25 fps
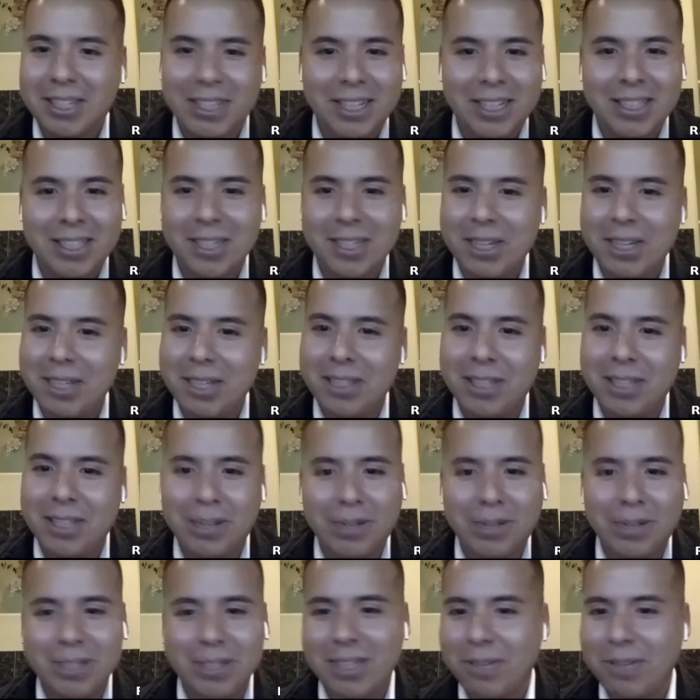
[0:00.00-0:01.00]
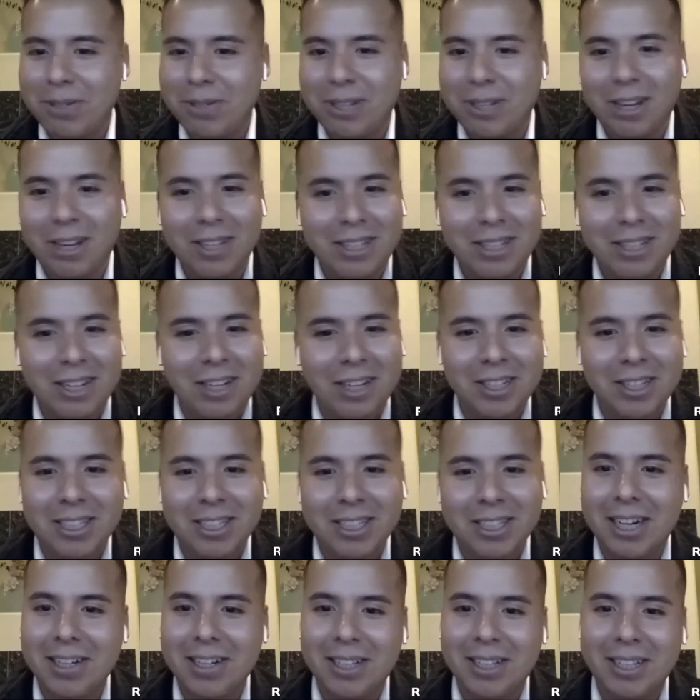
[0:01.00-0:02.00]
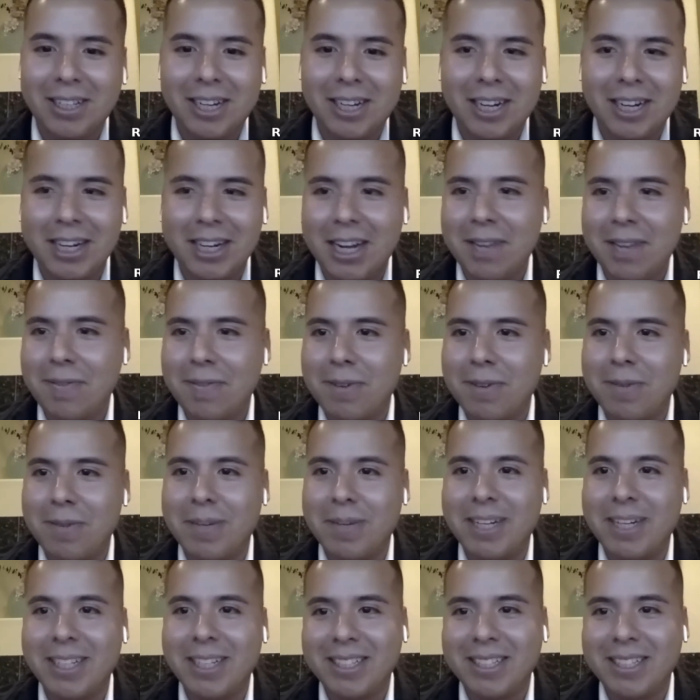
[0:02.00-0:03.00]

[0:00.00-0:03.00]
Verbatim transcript: It, it, it, was, it was all the knowledge that I, that I got from it.